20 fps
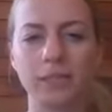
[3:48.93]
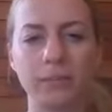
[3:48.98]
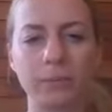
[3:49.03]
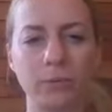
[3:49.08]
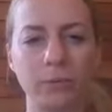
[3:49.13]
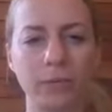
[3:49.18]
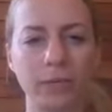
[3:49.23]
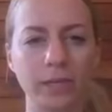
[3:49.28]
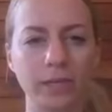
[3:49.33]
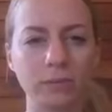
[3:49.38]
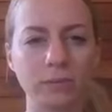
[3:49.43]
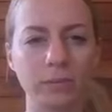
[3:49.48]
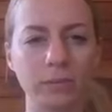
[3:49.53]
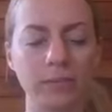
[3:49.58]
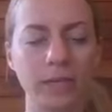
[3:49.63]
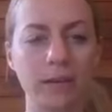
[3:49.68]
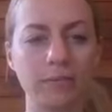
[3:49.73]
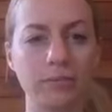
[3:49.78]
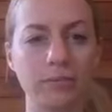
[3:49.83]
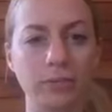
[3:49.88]
mornings,
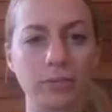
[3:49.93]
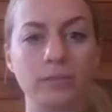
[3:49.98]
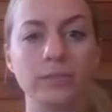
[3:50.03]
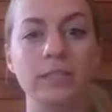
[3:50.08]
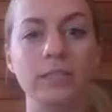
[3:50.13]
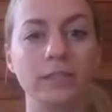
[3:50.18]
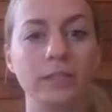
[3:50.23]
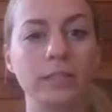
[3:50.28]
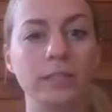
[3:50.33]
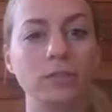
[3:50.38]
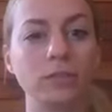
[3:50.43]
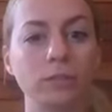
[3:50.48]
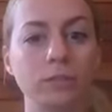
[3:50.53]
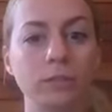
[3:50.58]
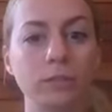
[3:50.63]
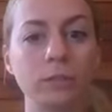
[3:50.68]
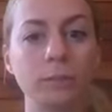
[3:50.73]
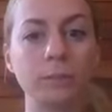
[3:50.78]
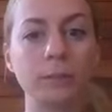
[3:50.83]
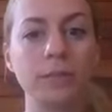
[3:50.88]
Wednesday afternoons in this
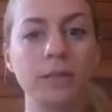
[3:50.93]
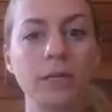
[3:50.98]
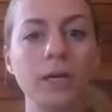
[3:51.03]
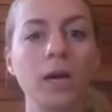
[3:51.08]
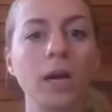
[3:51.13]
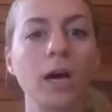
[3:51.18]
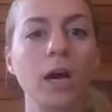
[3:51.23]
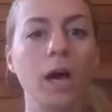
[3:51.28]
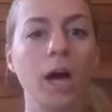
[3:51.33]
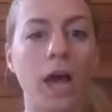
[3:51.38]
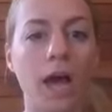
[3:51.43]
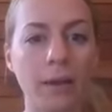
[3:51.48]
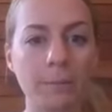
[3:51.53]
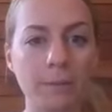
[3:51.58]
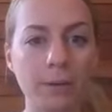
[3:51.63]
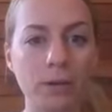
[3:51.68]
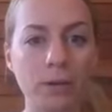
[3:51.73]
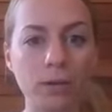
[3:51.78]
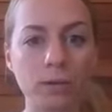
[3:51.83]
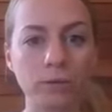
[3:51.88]
group. I
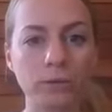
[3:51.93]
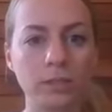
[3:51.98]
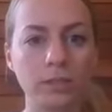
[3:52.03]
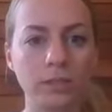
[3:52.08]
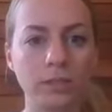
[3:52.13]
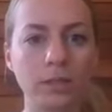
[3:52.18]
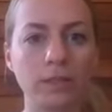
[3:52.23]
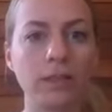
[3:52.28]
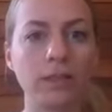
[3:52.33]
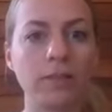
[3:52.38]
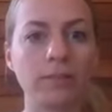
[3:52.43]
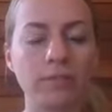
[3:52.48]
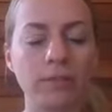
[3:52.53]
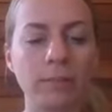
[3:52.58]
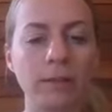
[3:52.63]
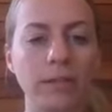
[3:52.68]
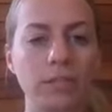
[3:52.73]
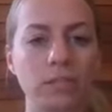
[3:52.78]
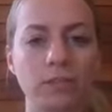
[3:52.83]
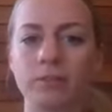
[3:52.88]
post the
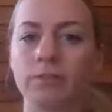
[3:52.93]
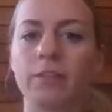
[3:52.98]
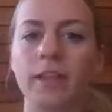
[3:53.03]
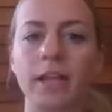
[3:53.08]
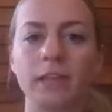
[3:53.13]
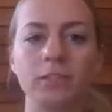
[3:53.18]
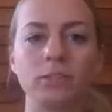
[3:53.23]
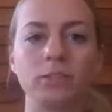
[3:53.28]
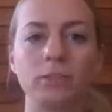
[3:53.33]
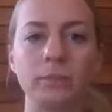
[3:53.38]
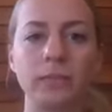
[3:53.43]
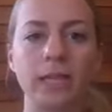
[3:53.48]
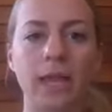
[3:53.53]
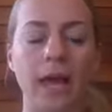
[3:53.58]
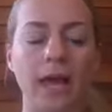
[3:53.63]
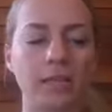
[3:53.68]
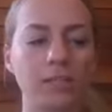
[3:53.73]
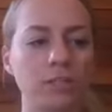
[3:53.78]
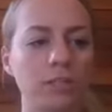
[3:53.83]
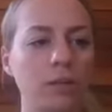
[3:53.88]
information for that Zoom
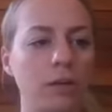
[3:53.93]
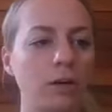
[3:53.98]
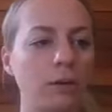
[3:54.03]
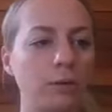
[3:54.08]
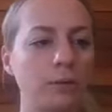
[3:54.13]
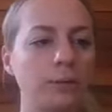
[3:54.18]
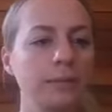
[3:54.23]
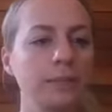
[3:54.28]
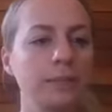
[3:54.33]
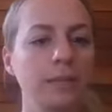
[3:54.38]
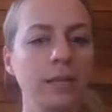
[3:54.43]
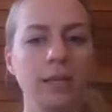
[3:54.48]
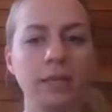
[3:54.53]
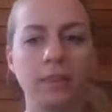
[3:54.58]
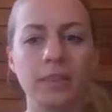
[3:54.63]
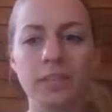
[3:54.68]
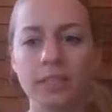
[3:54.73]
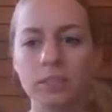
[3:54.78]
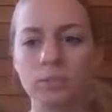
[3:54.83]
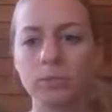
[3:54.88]
class. So
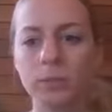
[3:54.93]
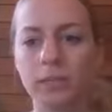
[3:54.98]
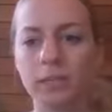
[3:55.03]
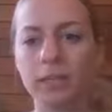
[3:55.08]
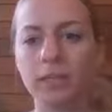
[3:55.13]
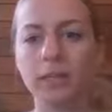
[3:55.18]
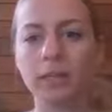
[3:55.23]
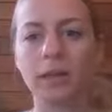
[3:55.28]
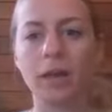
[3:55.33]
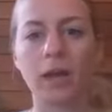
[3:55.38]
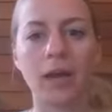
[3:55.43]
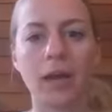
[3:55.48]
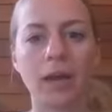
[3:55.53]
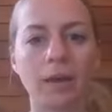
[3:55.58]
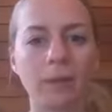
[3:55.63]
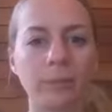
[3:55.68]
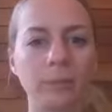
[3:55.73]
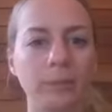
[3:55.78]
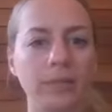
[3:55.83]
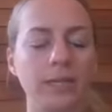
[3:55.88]
this week
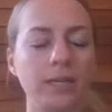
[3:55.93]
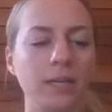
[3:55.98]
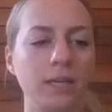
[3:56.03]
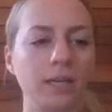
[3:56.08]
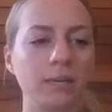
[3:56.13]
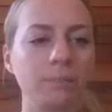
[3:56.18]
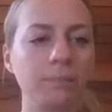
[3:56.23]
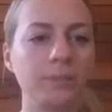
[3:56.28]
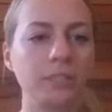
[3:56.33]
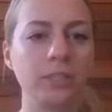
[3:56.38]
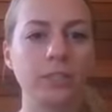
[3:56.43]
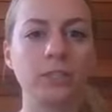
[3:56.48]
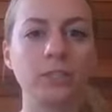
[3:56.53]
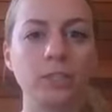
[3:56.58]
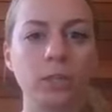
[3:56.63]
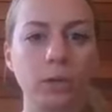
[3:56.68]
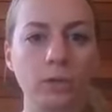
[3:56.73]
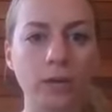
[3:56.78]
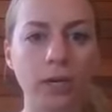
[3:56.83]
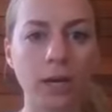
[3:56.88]
we did a
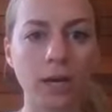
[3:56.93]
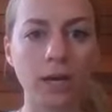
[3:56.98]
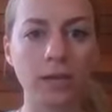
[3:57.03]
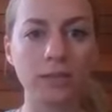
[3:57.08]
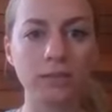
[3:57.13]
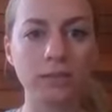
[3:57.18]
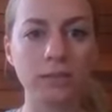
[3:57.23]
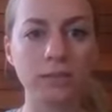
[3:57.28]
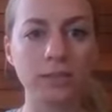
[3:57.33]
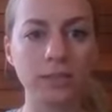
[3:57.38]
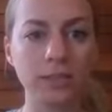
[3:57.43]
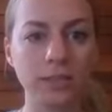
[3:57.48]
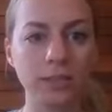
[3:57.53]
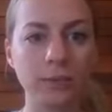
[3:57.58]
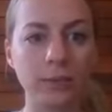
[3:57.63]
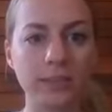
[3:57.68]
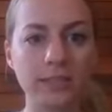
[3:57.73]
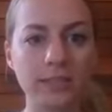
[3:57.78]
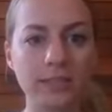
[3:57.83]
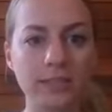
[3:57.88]
yoga
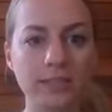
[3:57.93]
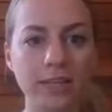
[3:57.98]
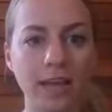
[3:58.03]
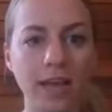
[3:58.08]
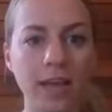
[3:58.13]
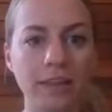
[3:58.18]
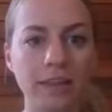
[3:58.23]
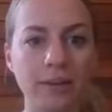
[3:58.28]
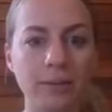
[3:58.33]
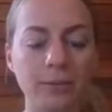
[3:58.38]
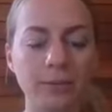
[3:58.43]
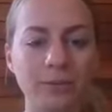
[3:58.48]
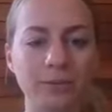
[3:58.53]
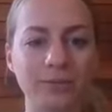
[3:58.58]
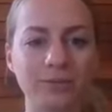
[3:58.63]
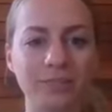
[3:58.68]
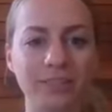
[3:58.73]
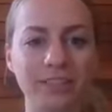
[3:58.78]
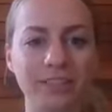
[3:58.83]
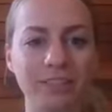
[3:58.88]
sequence together, which
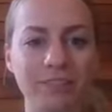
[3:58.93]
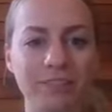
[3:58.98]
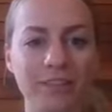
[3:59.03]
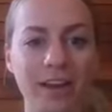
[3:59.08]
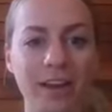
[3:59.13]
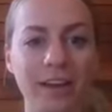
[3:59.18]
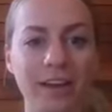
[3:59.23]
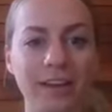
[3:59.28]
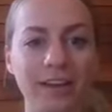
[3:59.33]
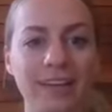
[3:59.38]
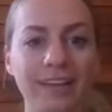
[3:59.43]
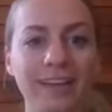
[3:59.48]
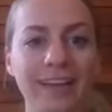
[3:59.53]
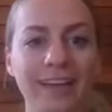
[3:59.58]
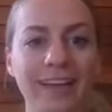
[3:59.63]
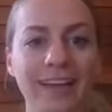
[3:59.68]
was really fun.